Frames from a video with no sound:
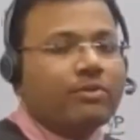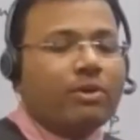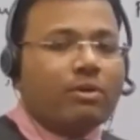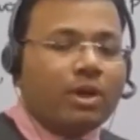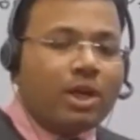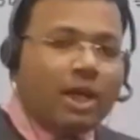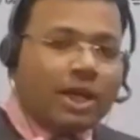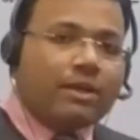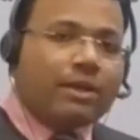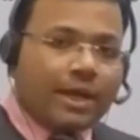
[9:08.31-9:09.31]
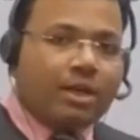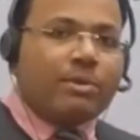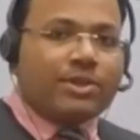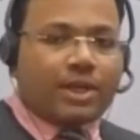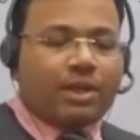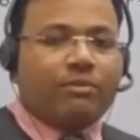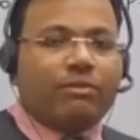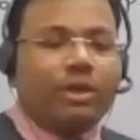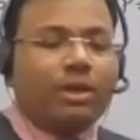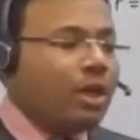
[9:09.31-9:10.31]
or in dynamics, I can
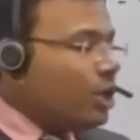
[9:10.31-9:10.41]
say,